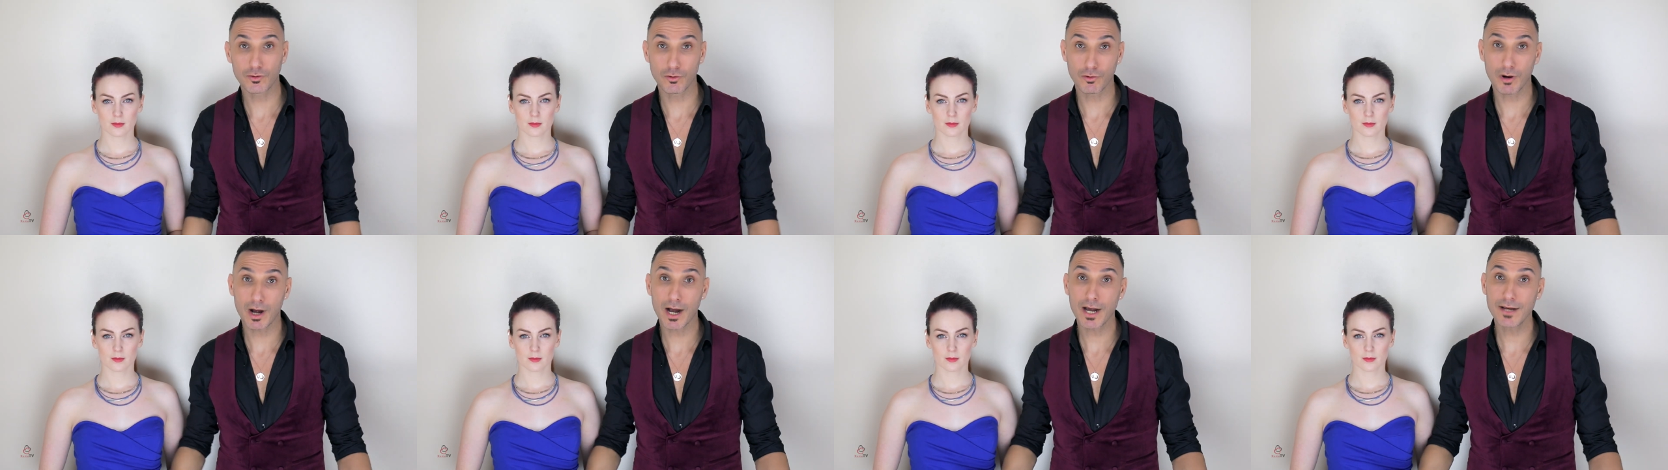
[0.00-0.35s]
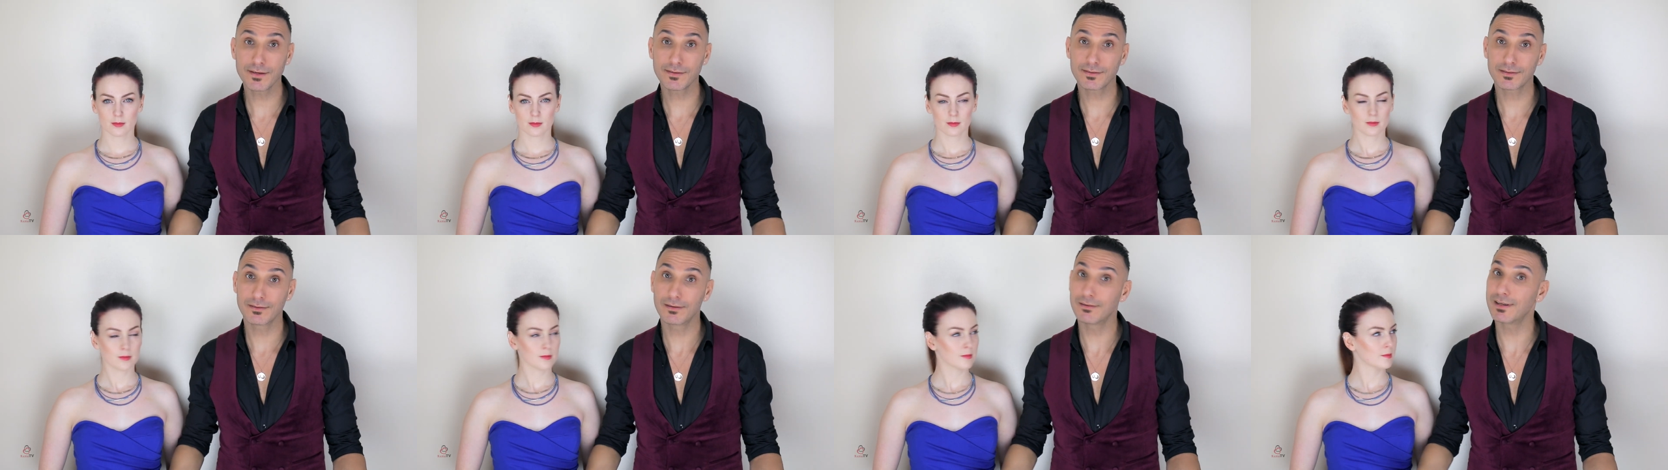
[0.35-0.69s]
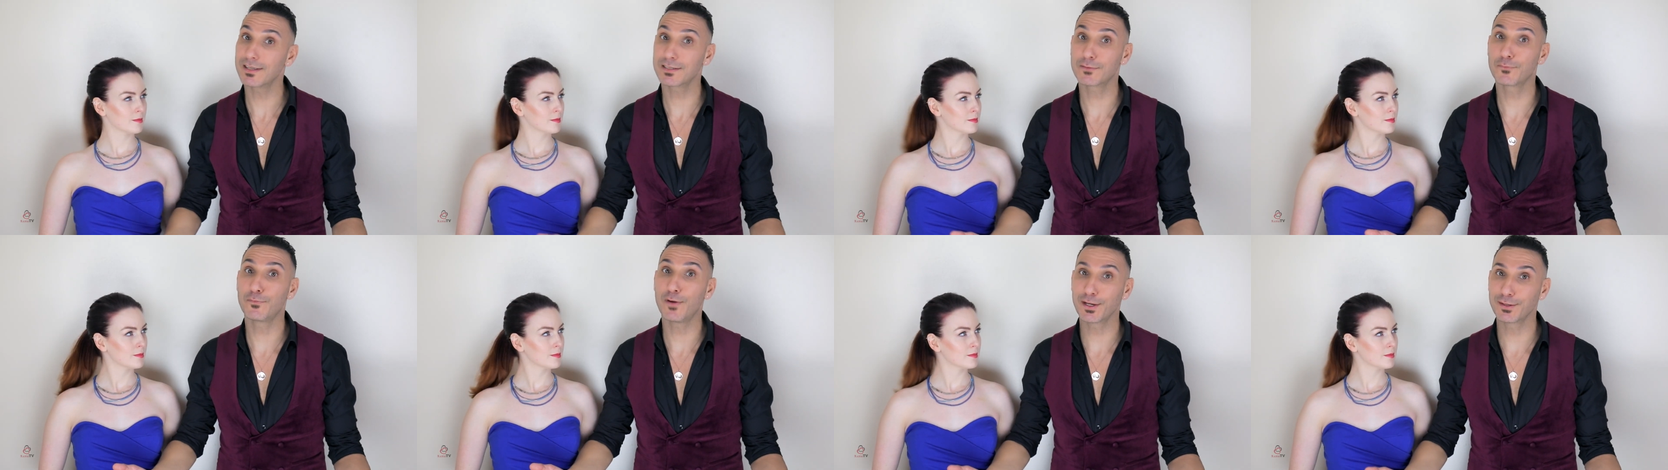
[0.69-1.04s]
Speaker 1: So guys,
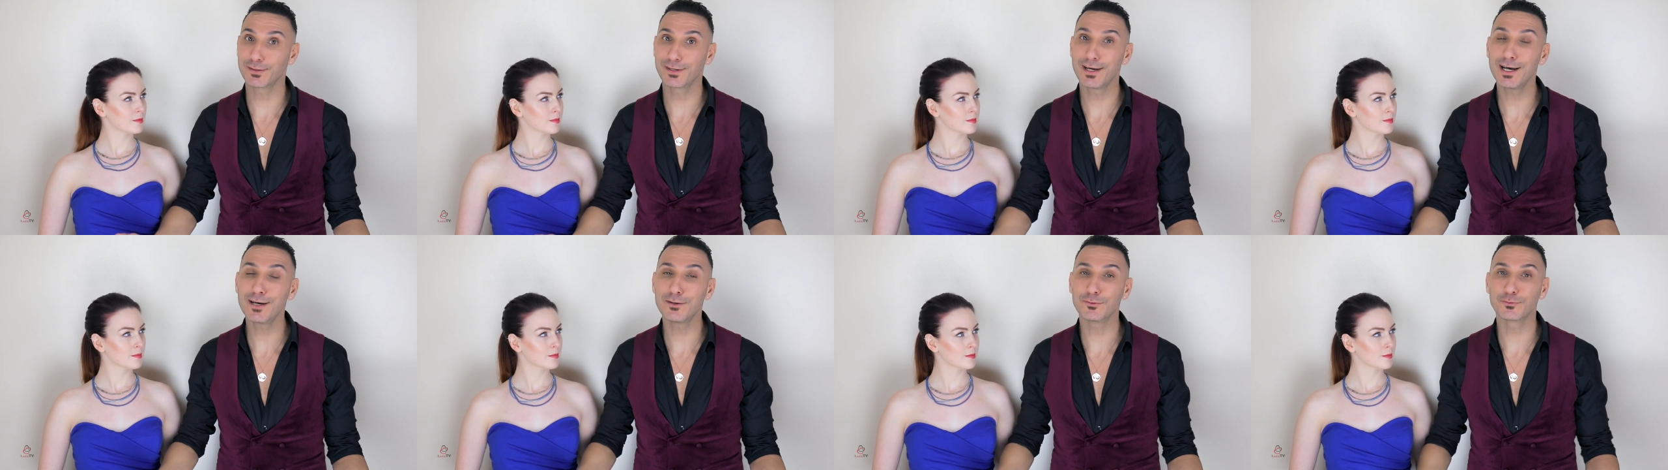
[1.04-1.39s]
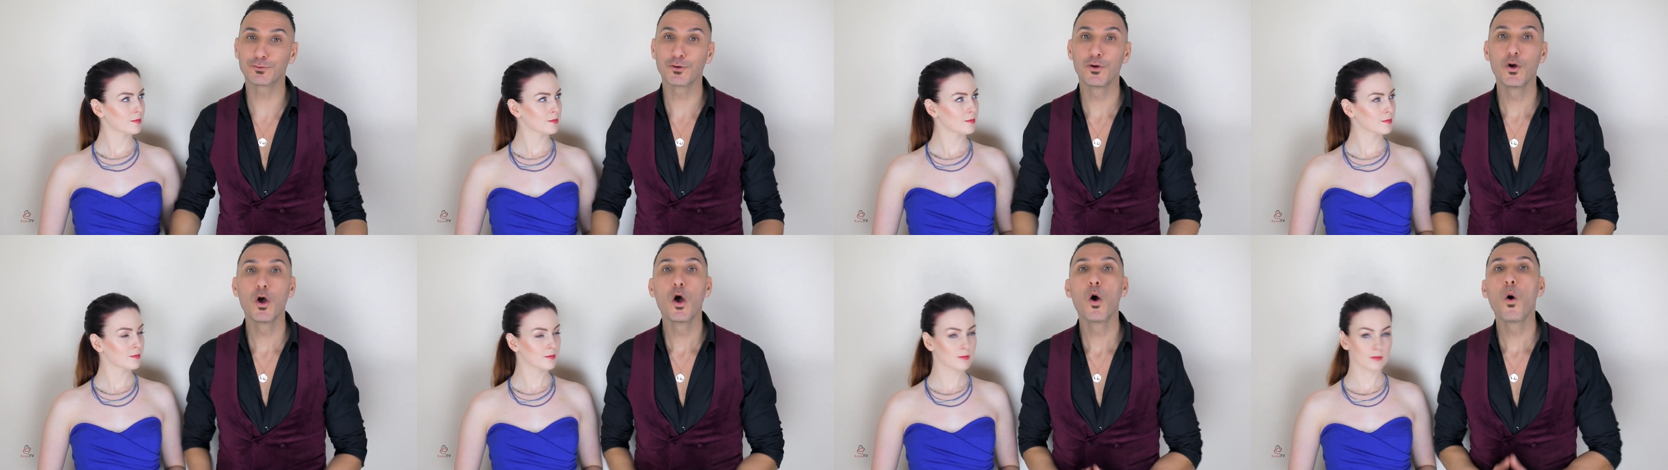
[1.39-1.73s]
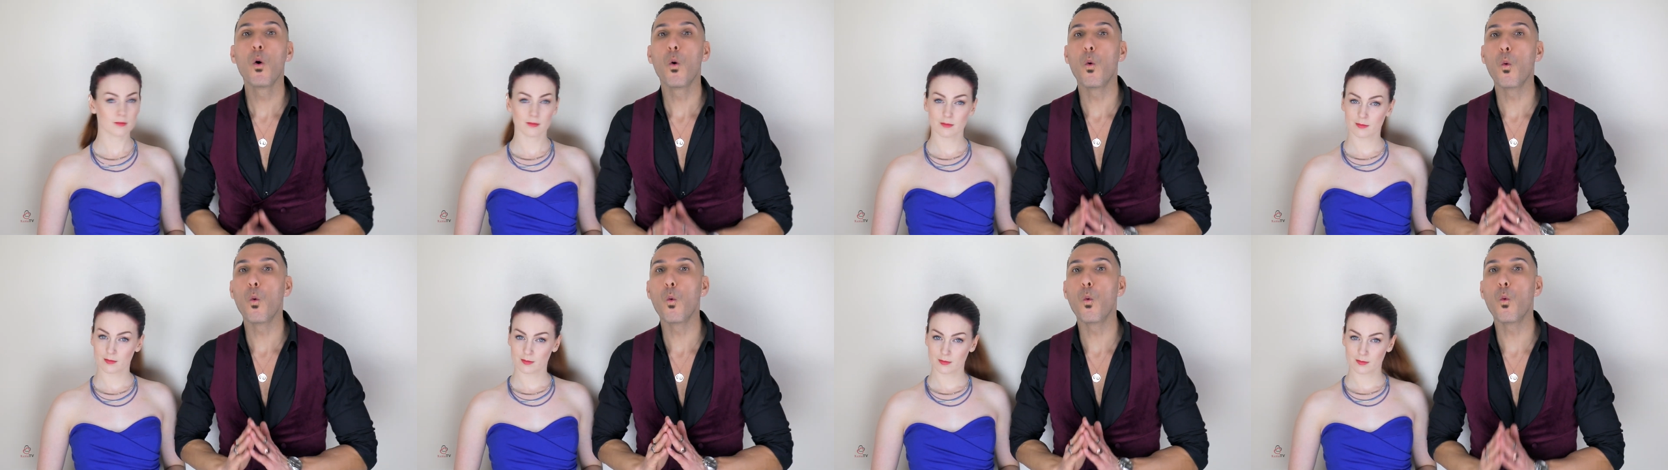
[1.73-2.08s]
let's find out.
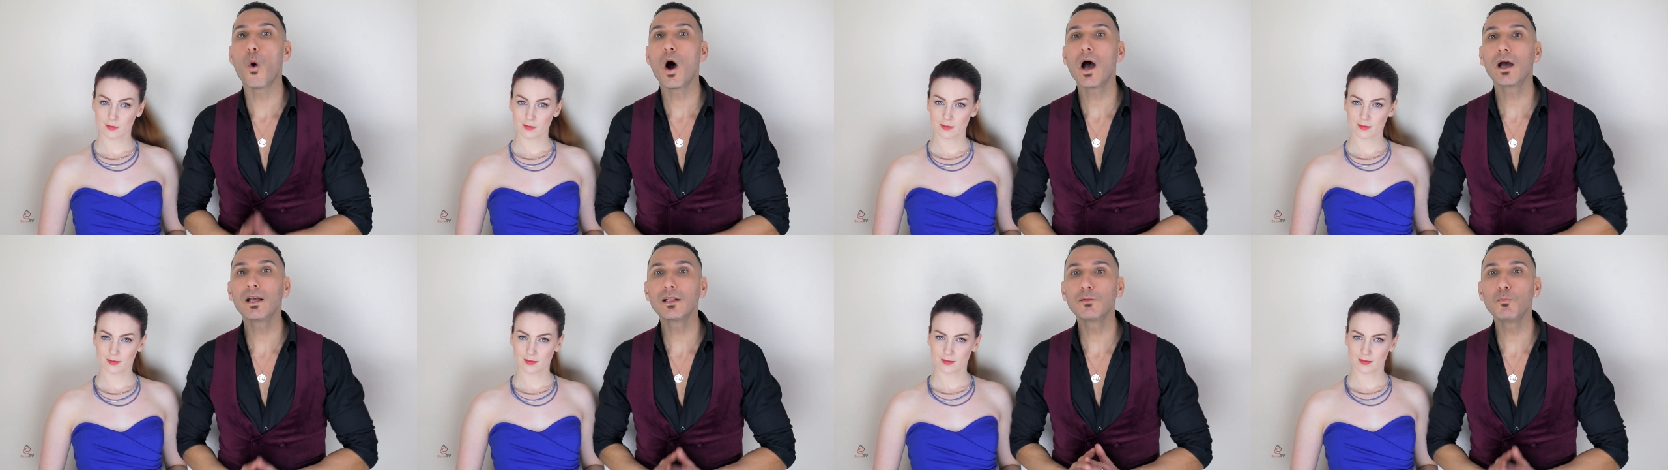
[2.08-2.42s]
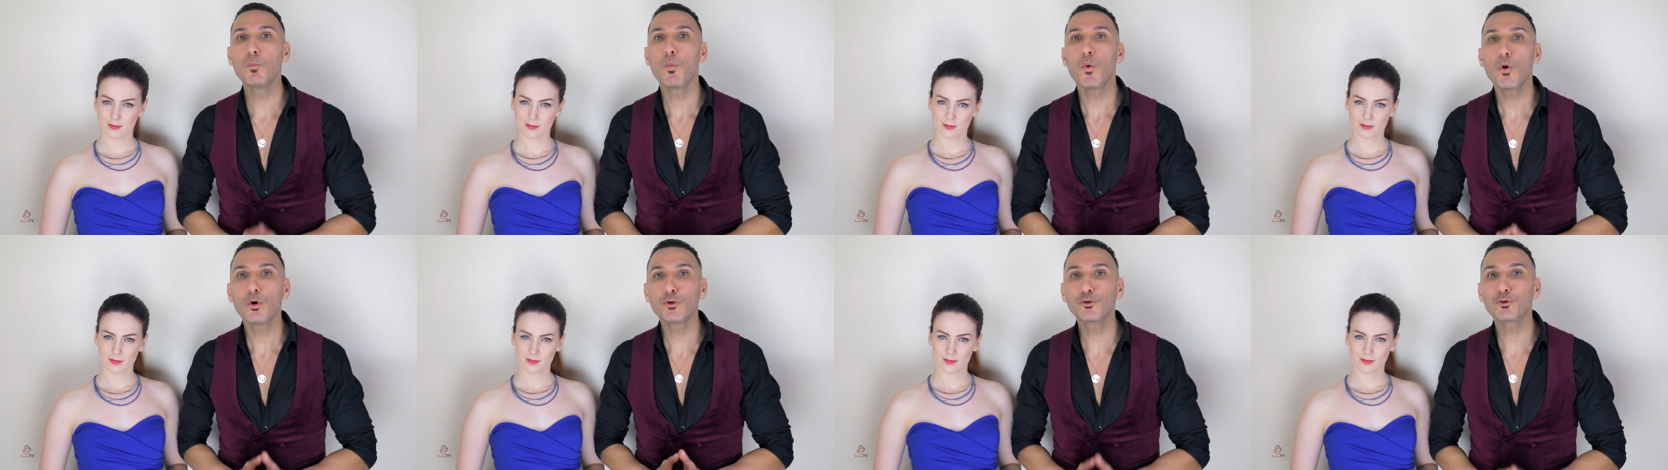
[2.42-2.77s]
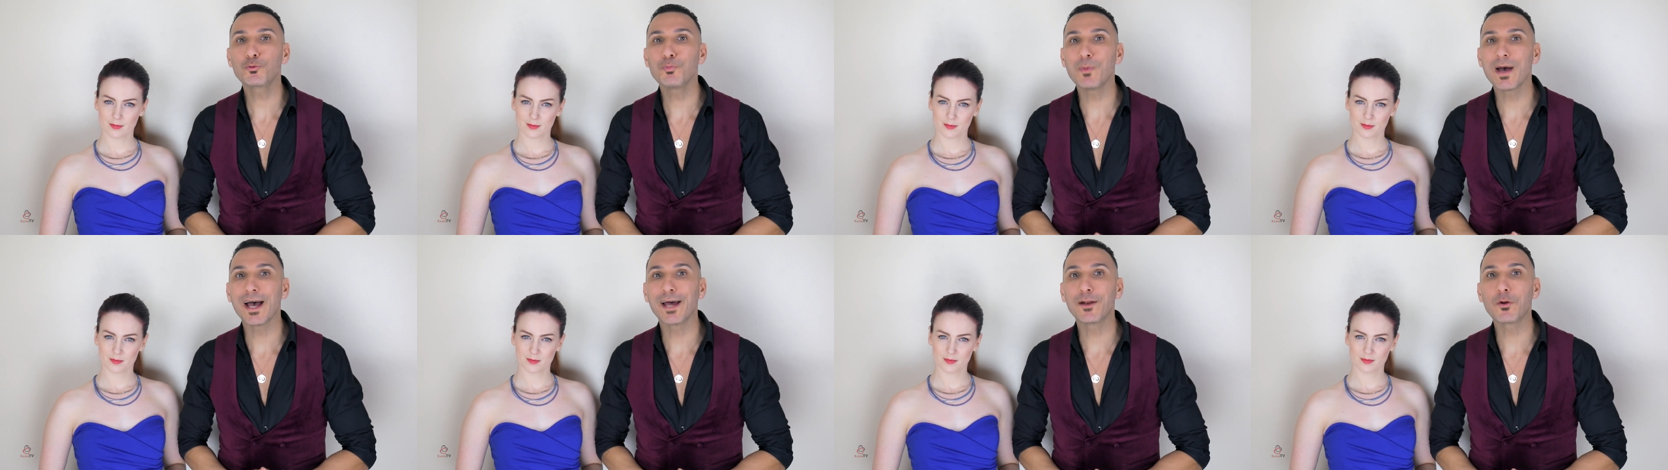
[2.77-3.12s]
While most
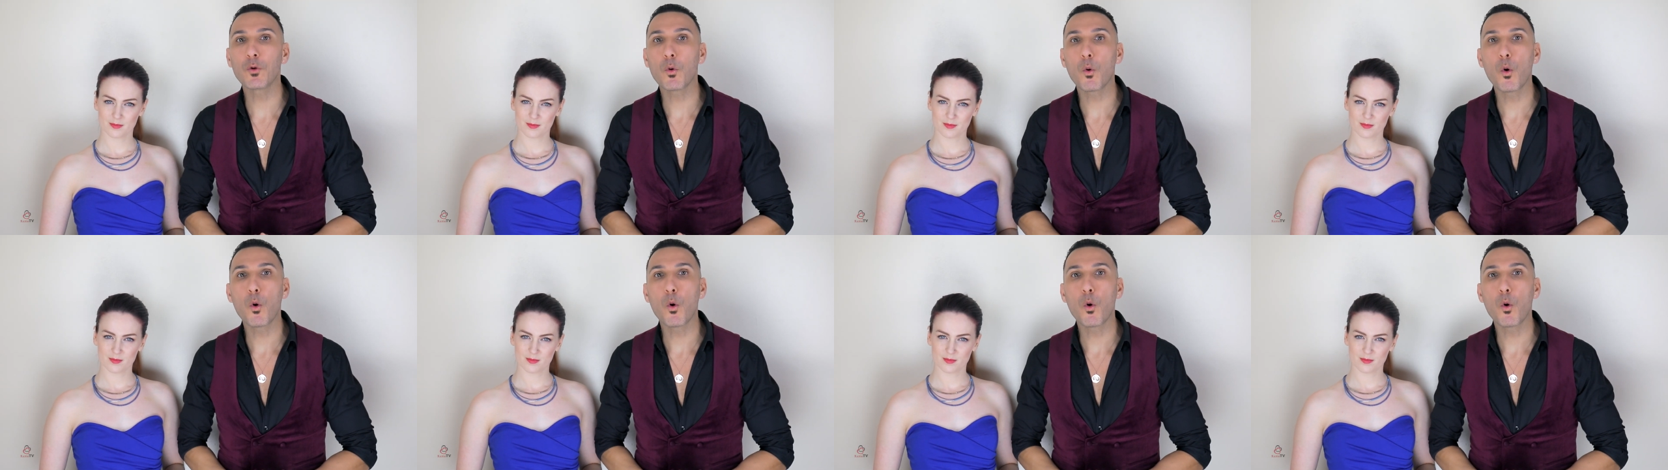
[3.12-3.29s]
men